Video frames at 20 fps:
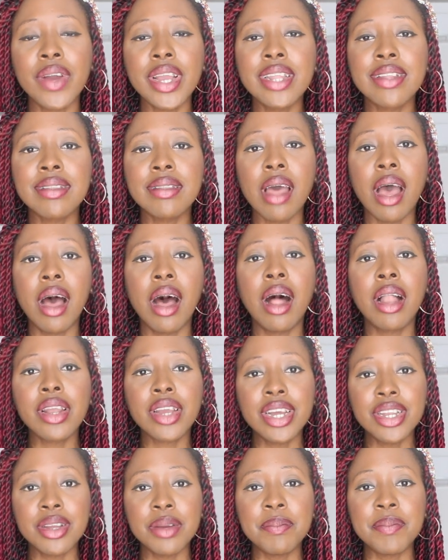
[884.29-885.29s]
It's all
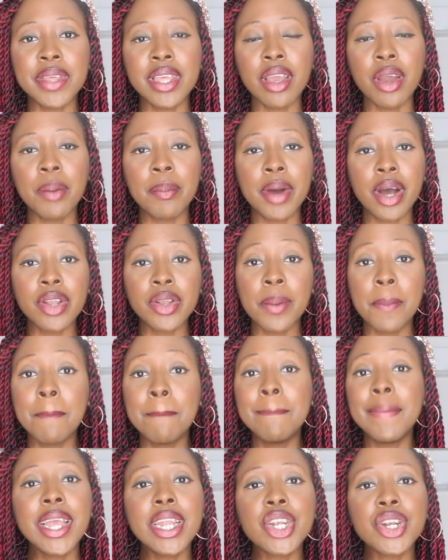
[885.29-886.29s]
gonna be about the
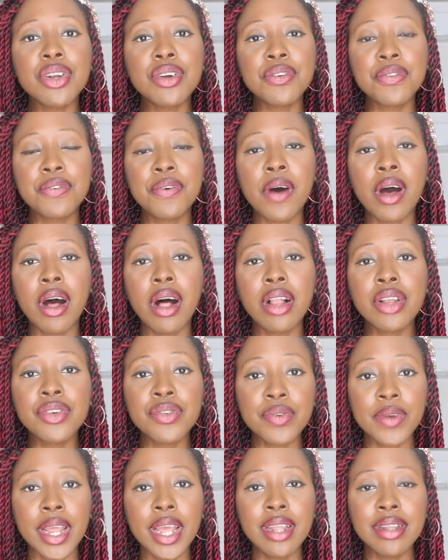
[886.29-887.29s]
major fall
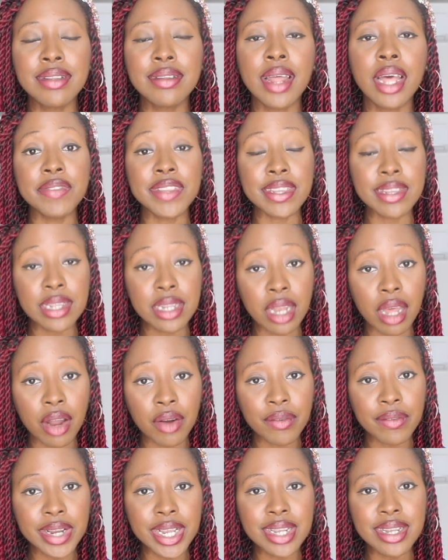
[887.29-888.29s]
trends that we've seen
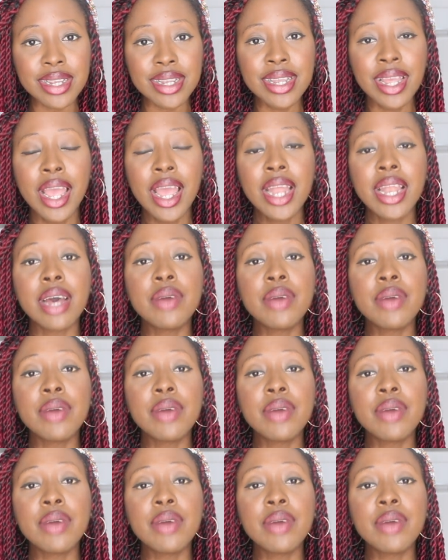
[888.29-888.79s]
already,